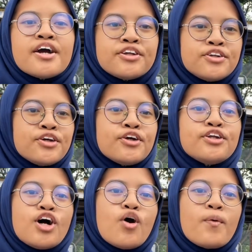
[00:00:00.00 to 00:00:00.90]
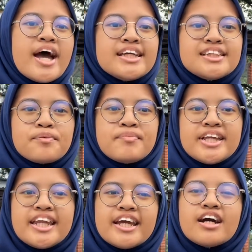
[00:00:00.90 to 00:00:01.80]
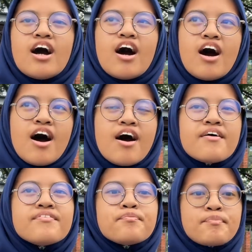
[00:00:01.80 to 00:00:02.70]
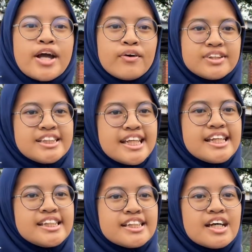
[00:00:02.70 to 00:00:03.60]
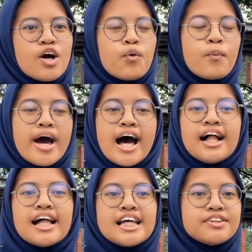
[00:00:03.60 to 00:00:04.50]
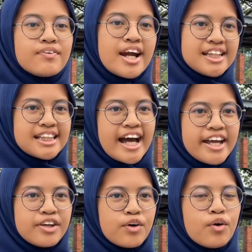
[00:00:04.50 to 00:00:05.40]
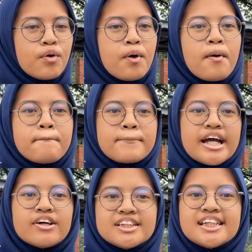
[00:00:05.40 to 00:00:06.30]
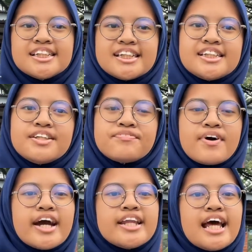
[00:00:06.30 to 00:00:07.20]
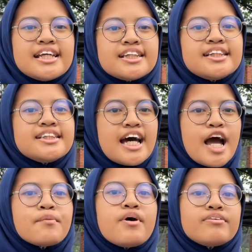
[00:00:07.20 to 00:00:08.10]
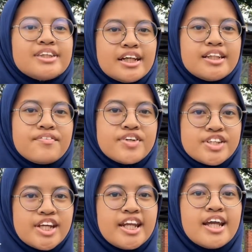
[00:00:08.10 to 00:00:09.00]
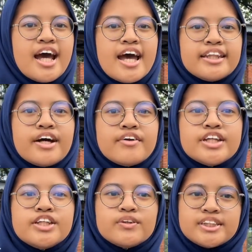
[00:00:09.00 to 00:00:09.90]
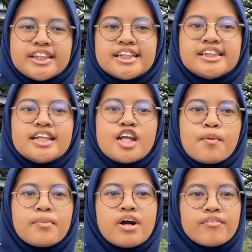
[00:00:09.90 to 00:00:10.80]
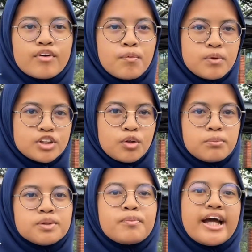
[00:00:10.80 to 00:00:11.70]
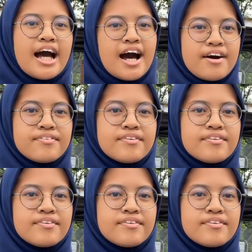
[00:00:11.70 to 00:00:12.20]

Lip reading: Do you know what is the meaning of meiosis? Well, as far as I know, meiosis is defined as a type of cell division that reduces the number of chromosomes by half.